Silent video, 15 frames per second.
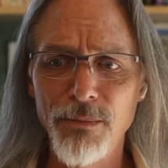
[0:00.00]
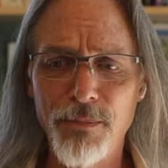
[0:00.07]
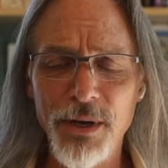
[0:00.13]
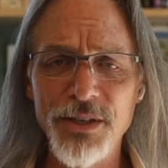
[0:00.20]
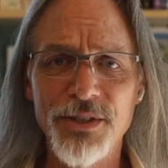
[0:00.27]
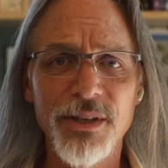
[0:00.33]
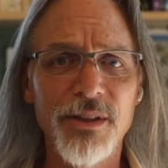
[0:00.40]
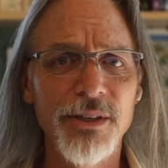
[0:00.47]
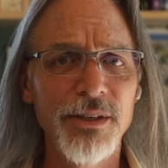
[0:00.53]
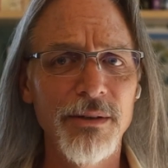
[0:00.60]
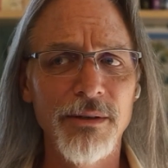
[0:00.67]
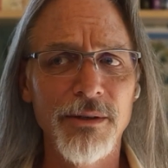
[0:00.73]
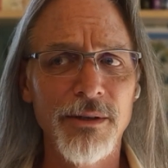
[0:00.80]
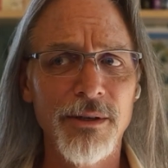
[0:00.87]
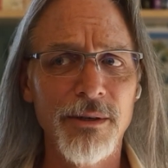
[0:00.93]
Basically,
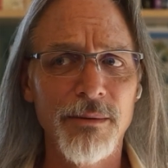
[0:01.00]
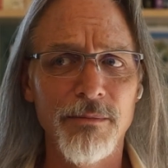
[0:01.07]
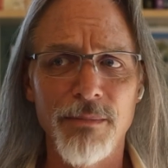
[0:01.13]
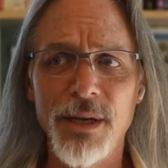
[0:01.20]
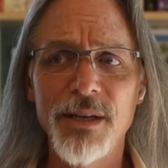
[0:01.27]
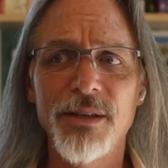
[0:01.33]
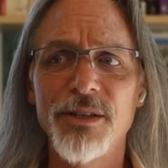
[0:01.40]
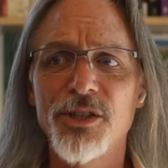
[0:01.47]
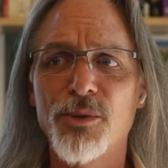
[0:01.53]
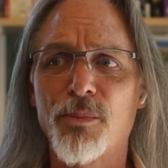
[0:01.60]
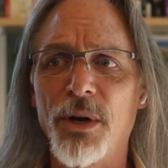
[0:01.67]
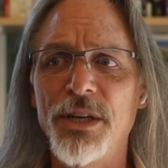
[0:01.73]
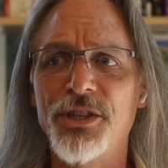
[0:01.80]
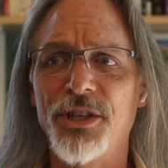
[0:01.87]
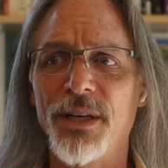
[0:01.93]
making a
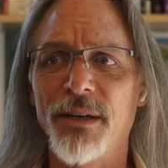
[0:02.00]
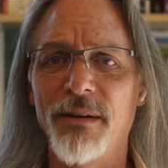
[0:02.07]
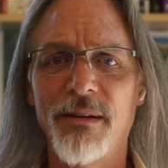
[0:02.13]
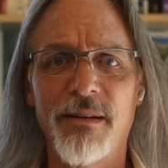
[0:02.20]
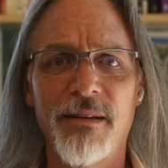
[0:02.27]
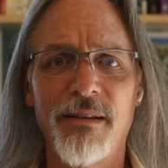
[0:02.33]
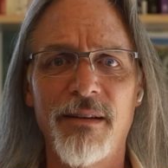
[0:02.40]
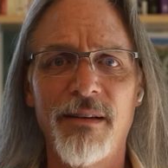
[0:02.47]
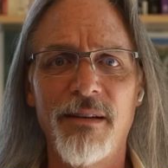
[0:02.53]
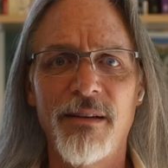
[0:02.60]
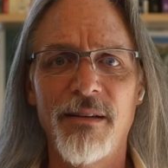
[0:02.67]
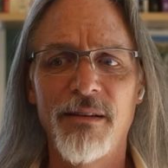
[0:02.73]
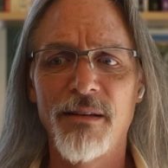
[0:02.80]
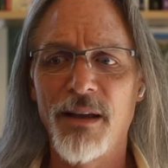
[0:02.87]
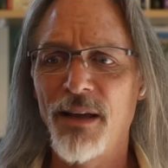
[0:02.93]
spreadsheet.
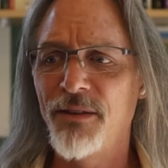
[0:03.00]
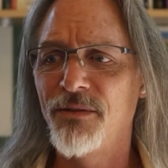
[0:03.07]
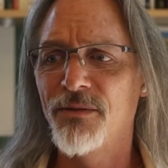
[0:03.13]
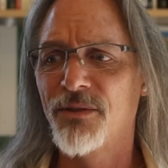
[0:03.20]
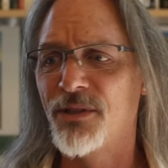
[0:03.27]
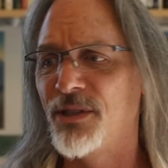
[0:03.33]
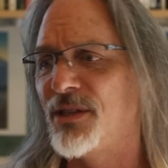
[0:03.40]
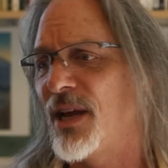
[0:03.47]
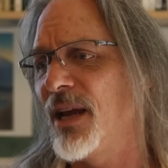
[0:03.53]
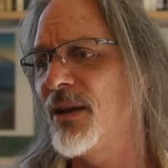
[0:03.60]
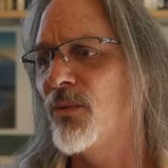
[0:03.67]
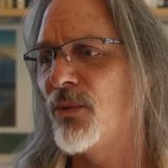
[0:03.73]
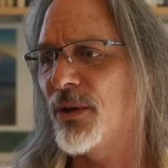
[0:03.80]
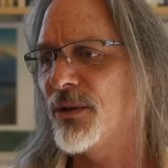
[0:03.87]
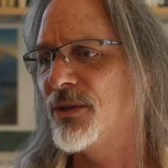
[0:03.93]
And today
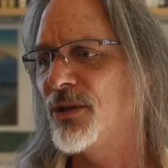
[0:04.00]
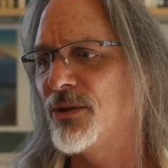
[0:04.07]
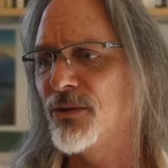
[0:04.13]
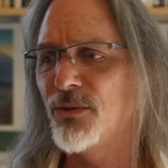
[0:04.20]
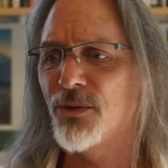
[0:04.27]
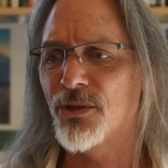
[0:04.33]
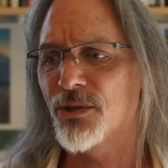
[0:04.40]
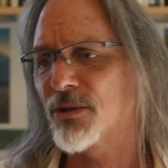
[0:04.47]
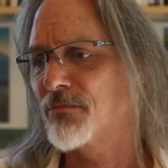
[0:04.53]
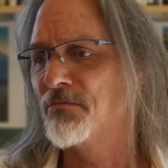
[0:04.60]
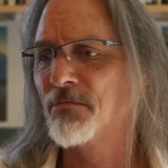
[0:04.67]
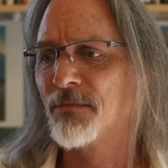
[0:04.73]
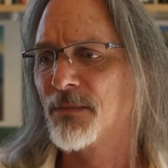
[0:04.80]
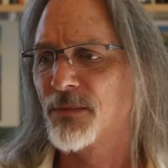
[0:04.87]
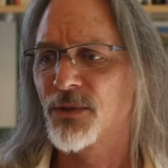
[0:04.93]
we'll use
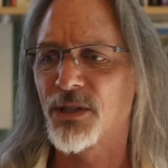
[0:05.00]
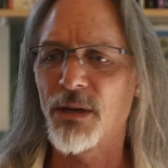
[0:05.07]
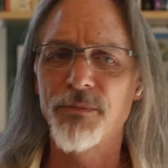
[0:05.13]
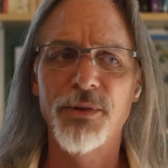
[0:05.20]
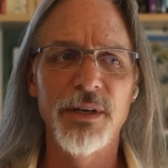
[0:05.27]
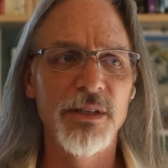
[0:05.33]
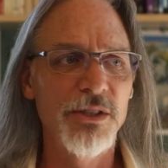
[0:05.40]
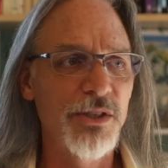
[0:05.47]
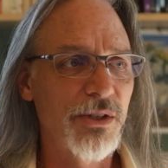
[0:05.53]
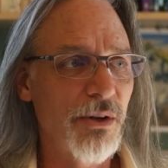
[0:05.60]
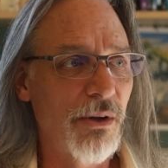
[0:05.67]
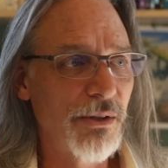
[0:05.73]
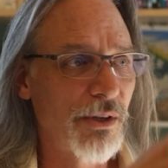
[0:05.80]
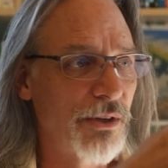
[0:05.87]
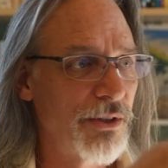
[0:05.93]
something
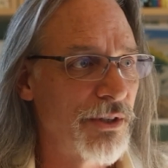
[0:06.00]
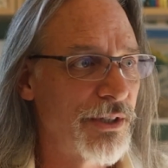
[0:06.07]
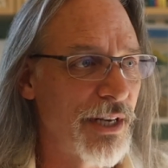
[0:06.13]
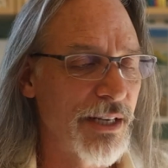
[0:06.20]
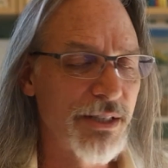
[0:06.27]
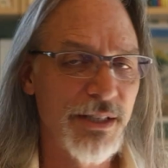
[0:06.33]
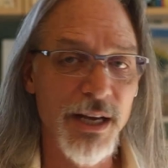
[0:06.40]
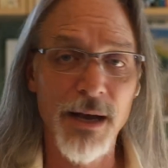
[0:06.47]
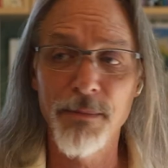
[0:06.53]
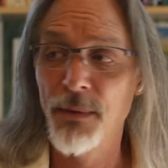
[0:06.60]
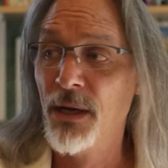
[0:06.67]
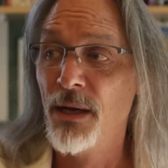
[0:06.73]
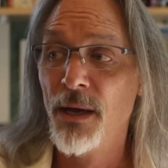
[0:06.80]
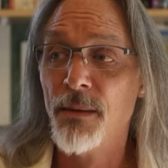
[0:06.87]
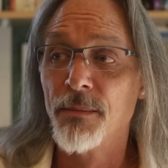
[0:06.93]
installed on your desktop,
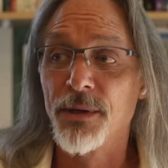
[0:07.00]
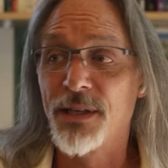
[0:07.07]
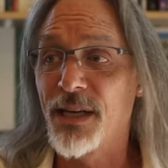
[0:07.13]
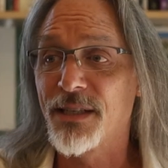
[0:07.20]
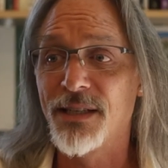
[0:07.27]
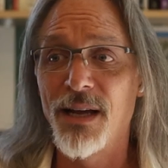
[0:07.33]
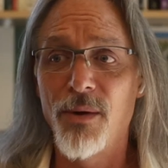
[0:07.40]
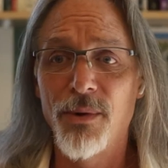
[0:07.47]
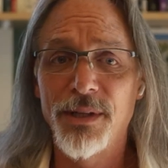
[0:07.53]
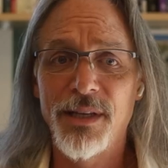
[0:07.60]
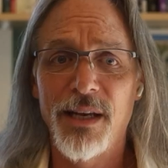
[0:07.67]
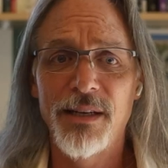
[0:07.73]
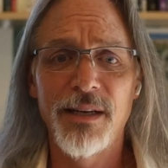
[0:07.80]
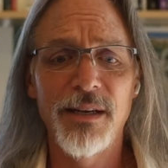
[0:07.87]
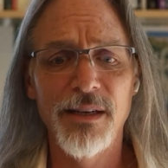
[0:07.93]
but that's not what
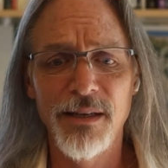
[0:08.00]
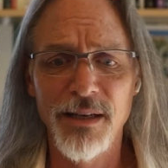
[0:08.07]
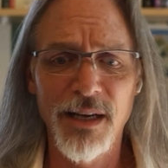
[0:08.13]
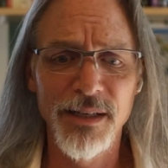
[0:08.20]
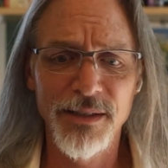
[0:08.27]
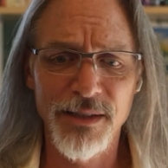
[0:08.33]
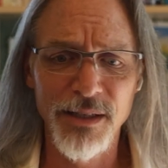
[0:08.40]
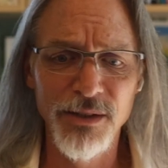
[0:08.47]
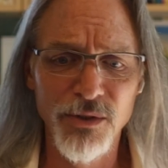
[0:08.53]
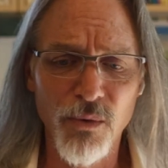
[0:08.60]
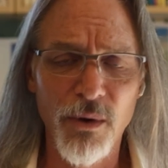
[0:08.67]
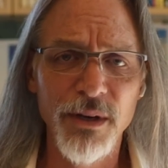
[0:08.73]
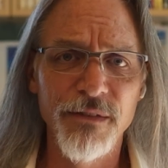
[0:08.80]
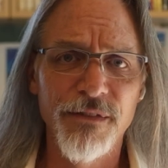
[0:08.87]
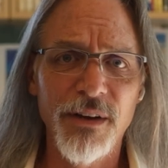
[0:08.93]
they did in
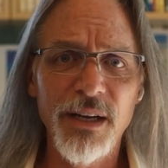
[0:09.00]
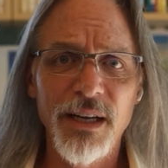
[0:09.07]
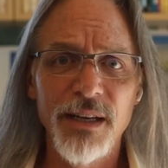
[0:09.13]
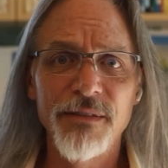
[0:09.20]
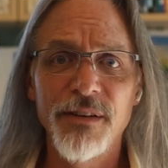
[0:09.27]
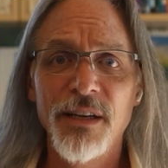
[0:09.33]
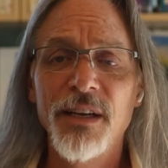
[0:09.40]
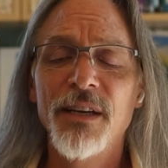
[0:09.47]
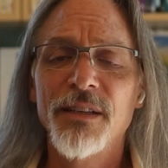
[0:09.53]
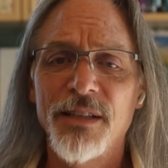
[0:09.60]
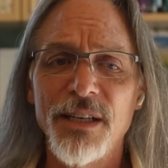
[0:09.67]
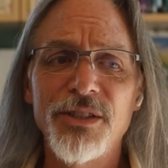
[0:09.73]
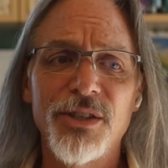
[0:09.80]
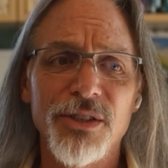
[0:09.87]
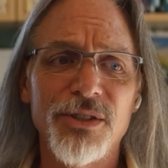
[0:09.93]
1925.
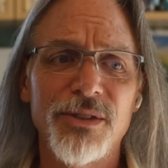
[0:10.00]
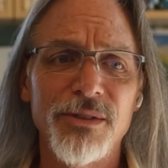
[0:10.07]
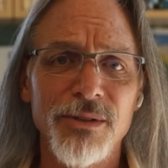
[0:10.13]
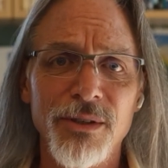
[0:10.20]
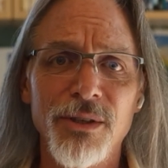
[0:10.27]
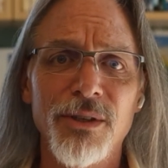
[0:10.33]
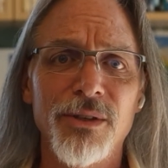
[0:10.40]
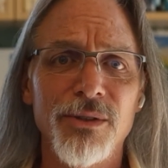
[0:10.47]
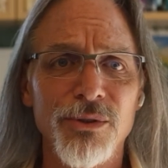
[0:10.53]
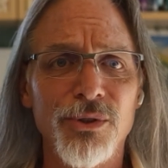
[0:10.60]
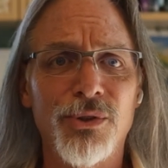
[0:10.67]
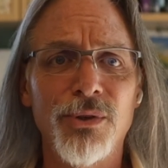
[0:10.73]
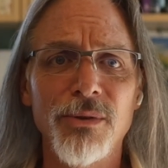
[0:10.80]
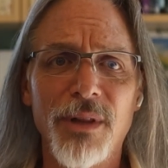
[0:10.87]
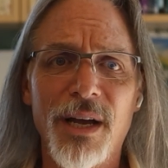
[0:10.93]
They just
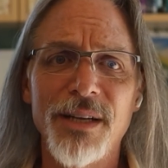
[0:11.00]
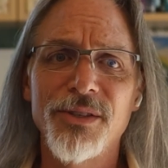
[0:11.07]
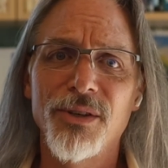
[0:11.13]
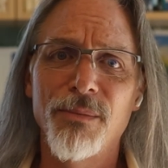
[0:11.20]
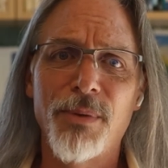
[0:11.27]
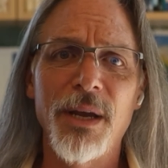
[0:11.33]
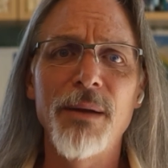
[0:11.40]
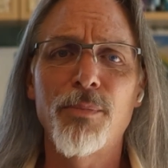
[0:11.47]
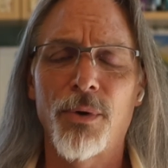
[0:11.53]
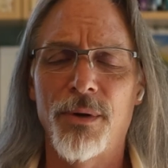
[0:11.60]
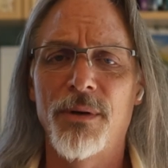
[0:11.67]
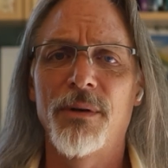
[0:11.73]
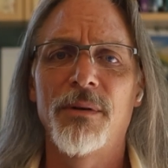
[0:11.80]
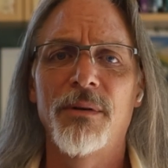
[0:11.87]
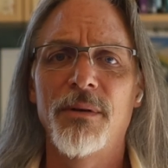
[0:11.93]
drew lines on paper.